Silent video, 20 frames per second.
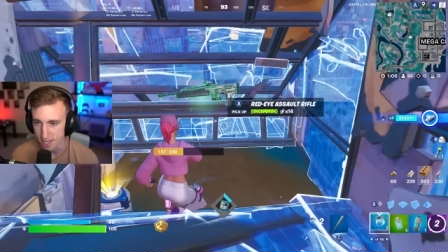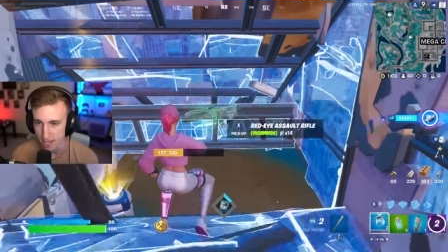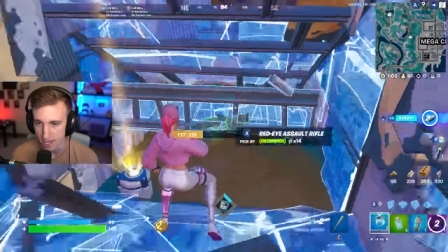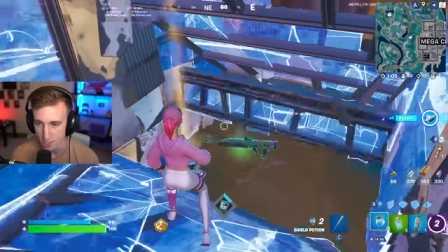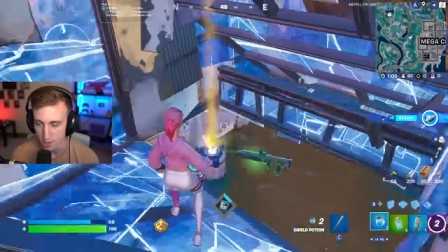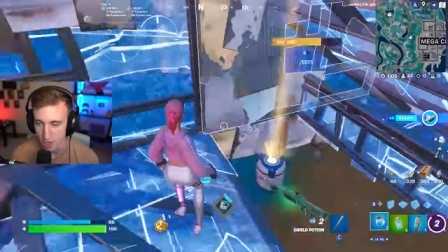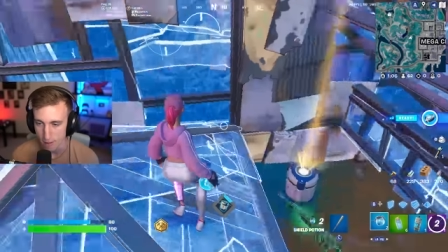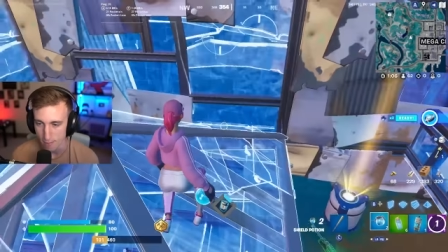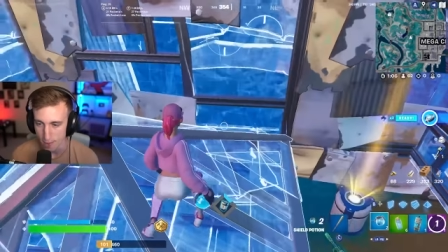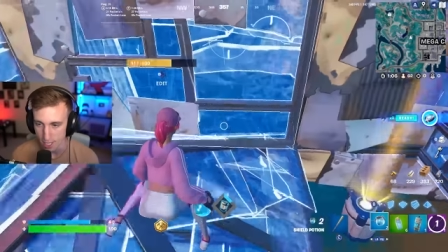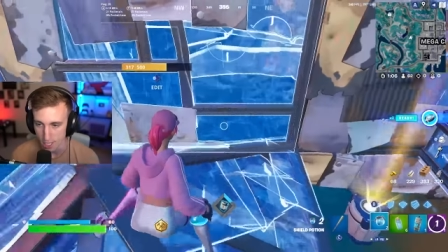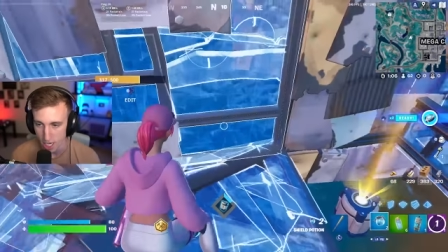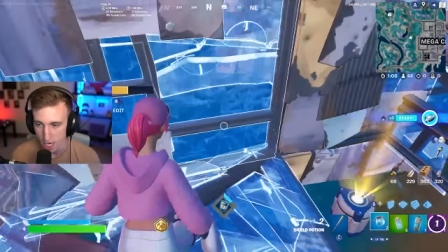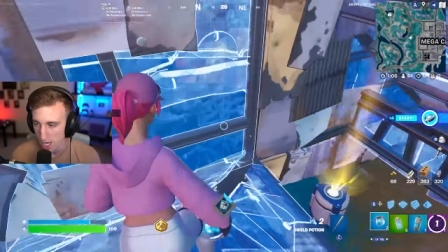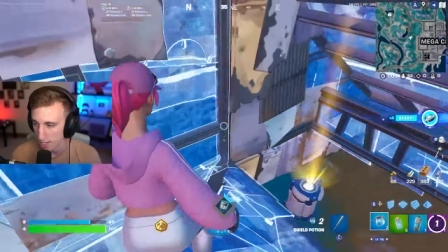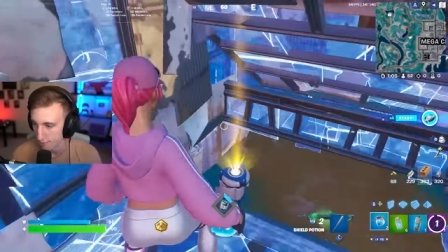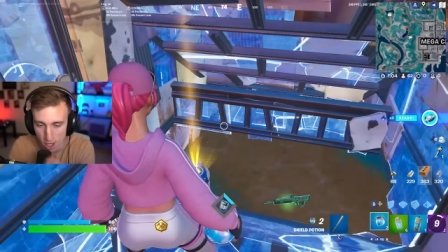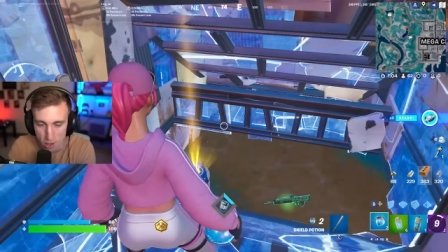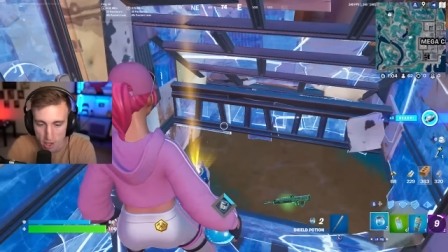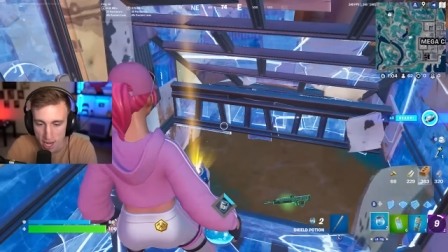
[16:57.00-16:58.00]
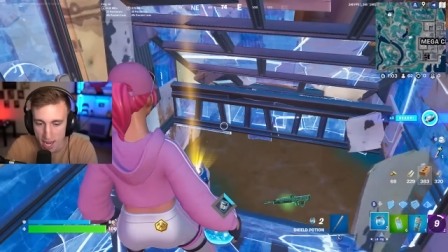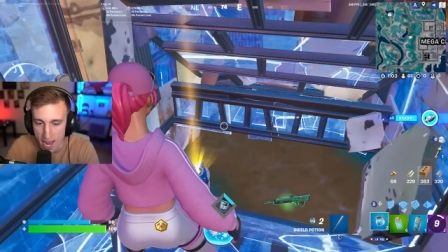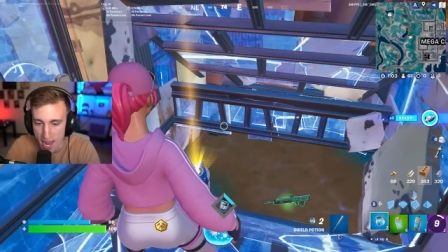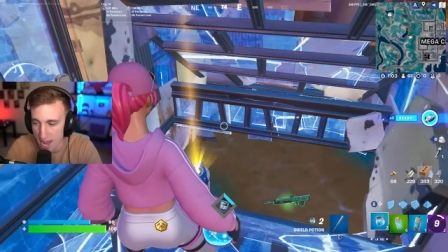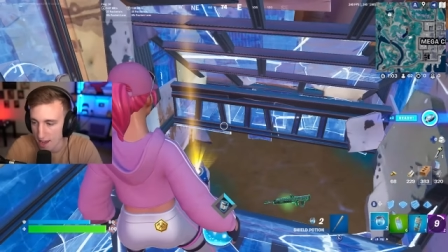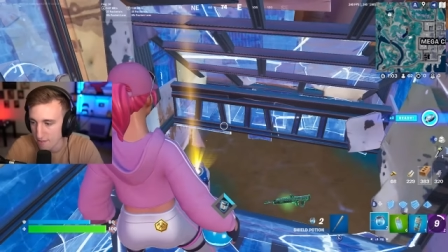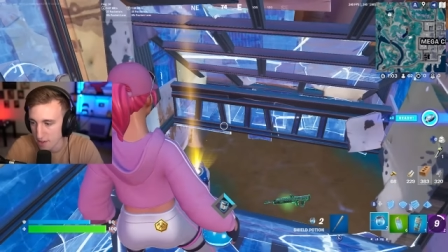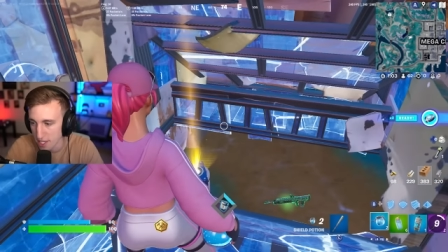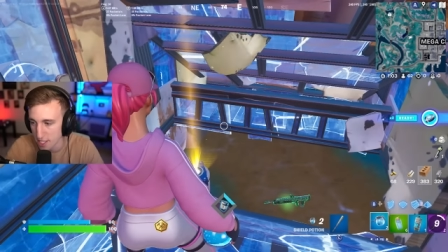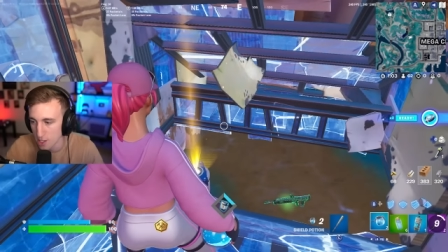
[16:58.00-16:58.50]
Gotta drop my gun. Okay, I
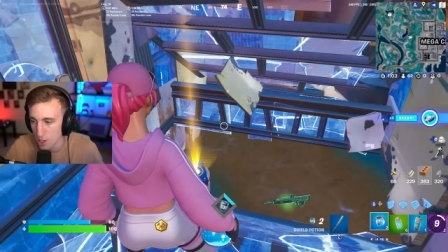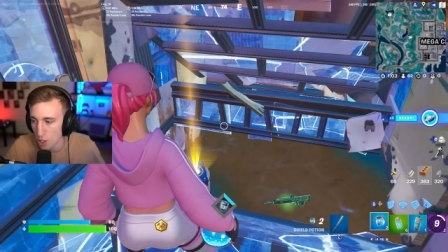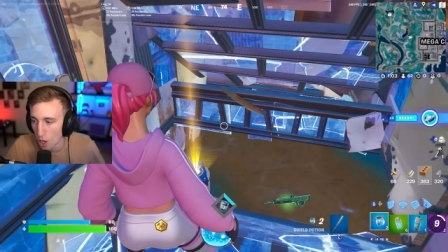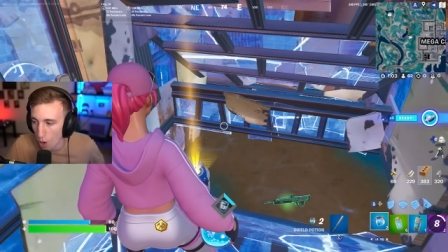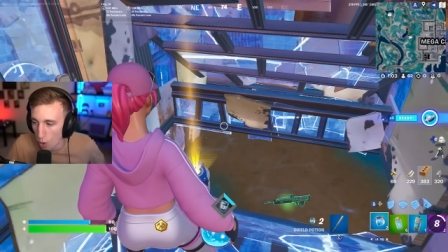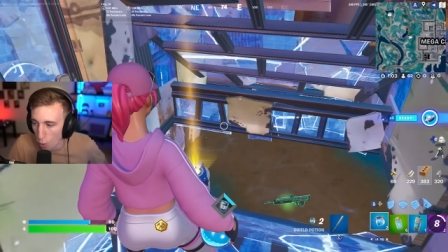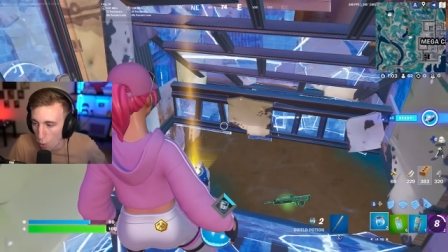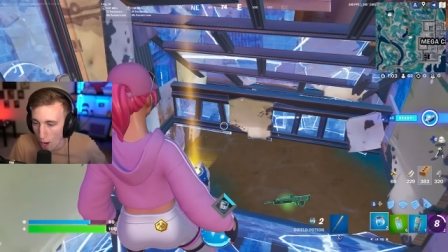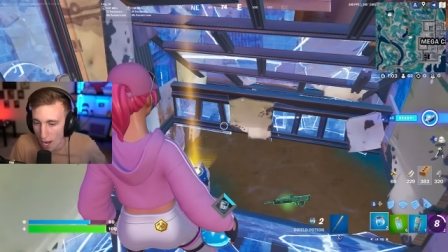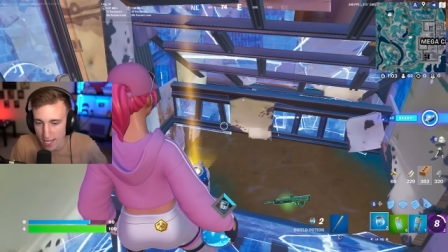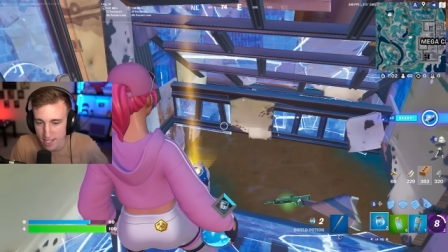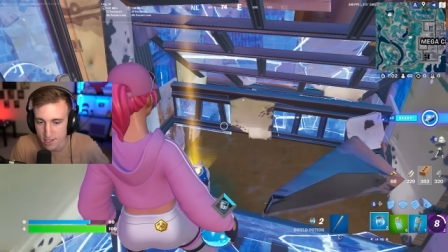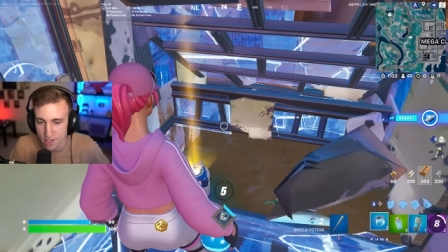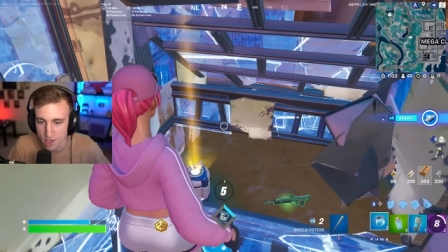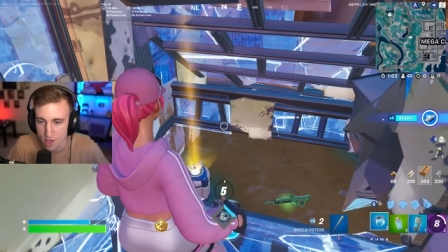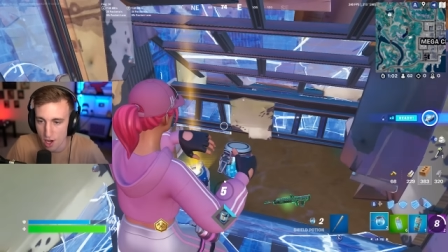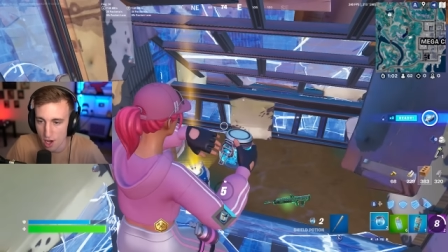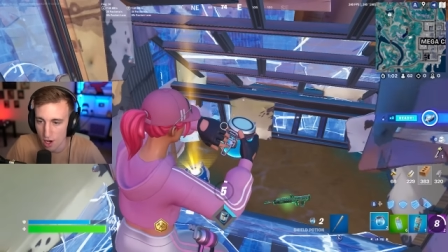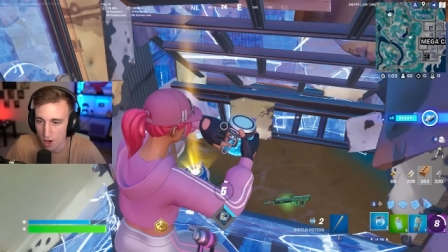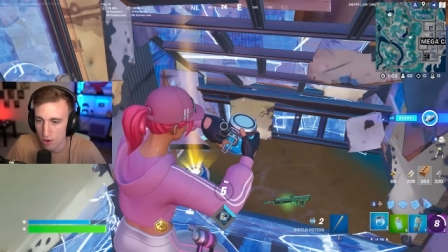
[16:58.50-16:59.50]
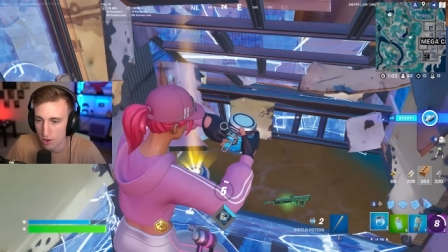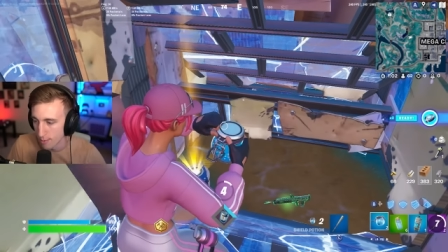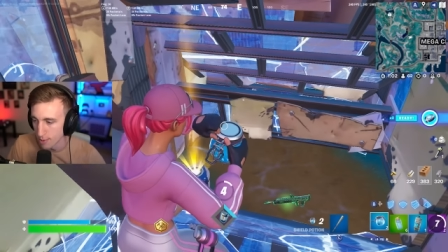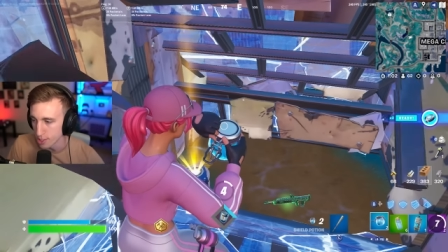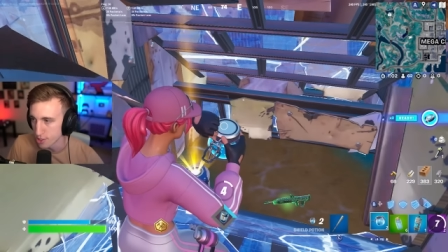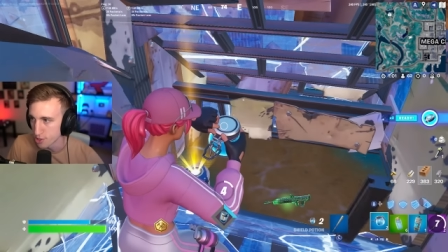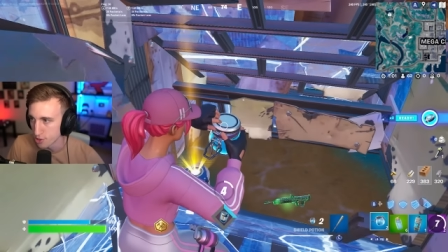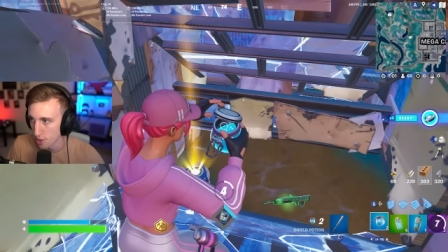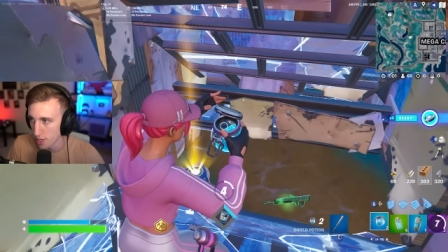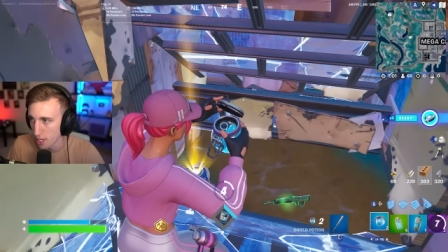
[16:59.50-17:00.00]
have like no whites though. I'm
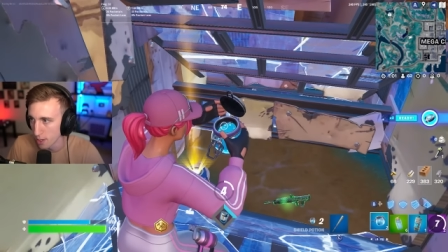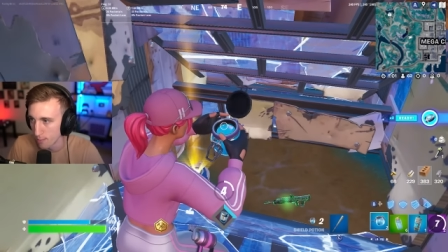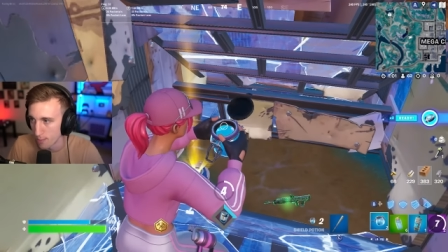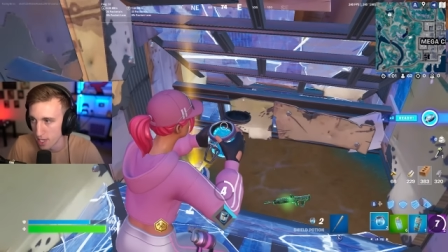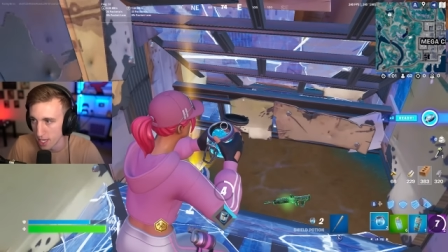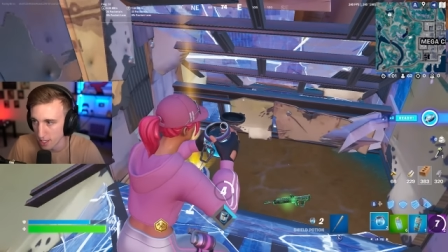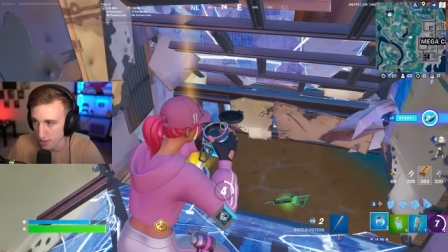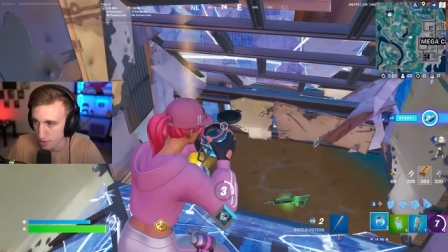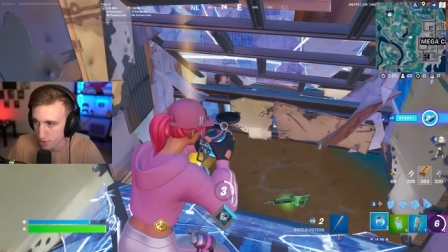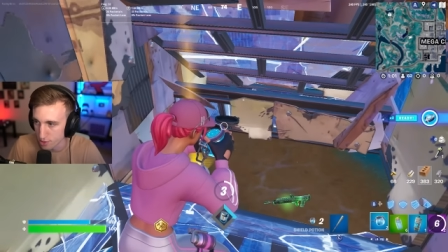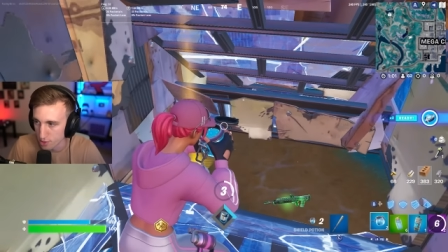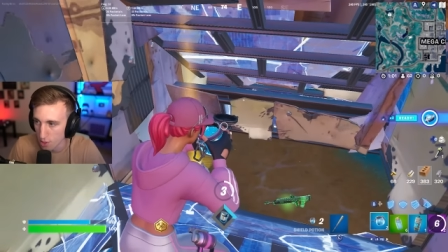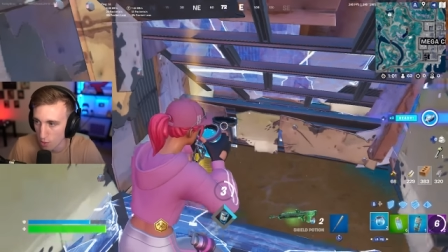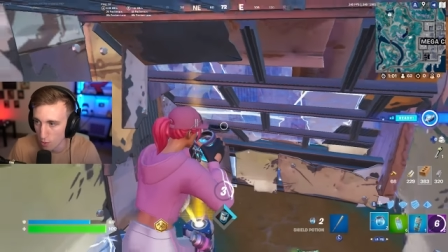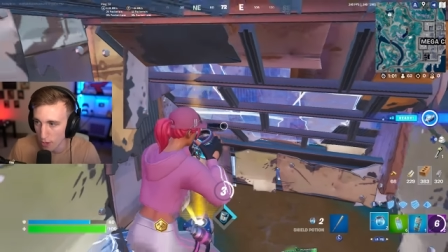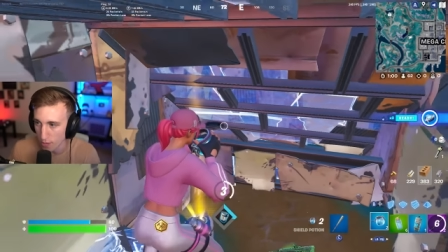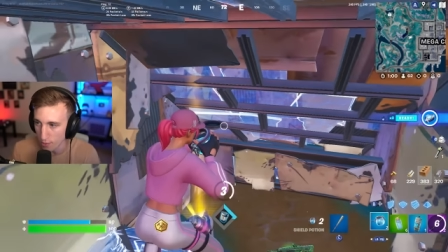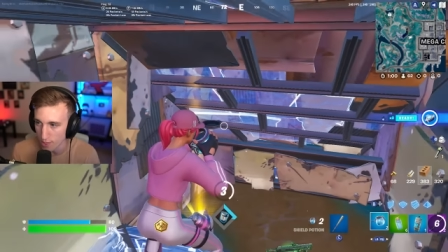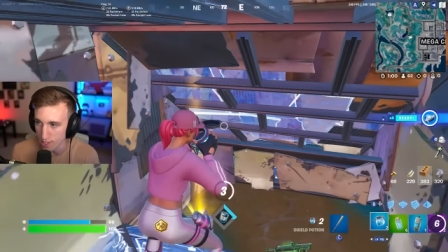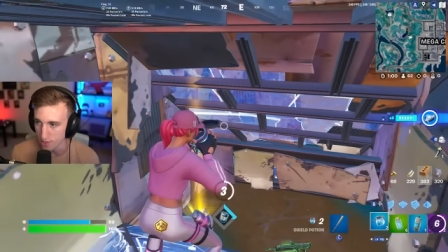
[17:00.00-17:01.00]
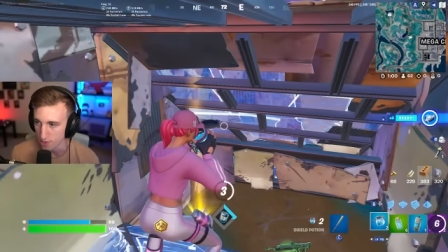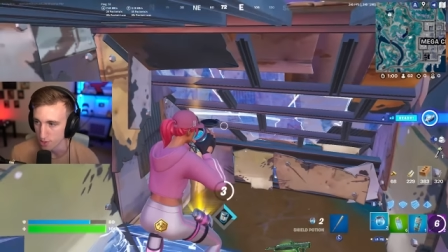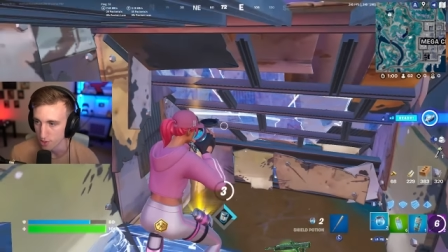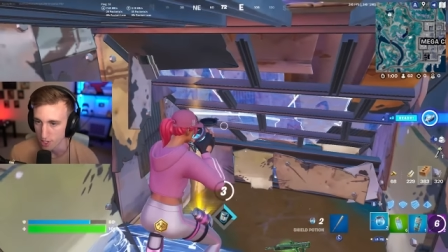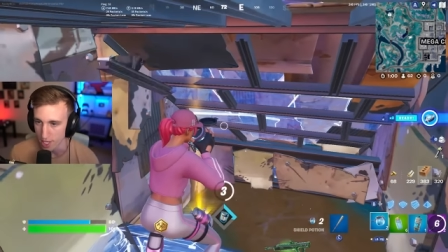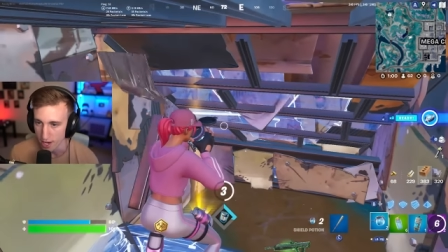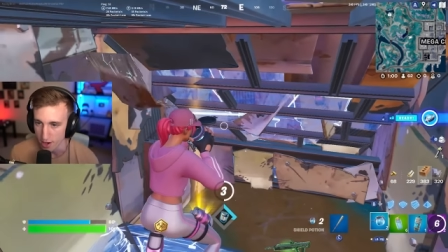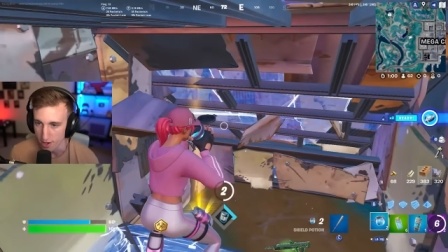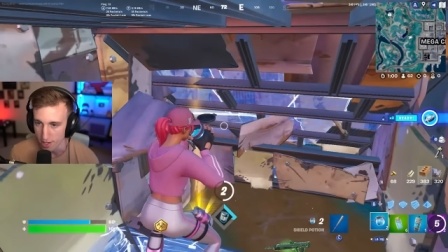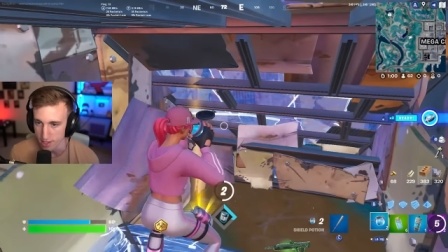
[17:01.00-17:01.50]
gonna just drink a big. There's no way we still
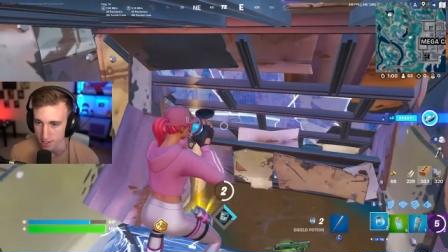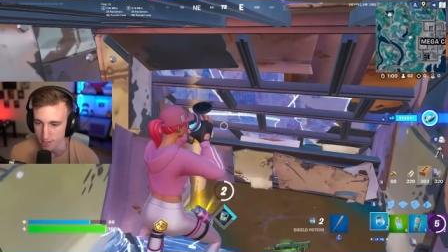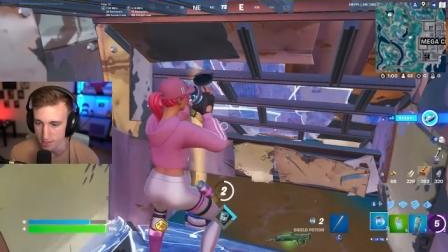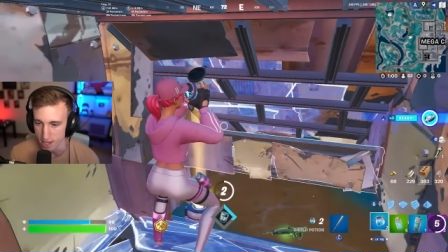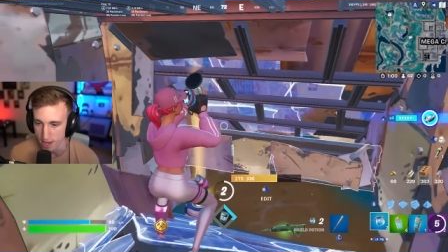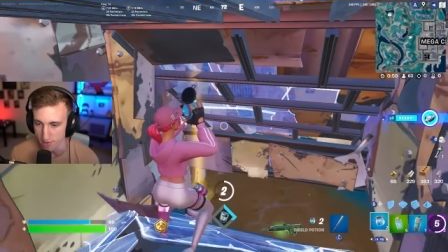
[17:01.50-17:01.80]
carry this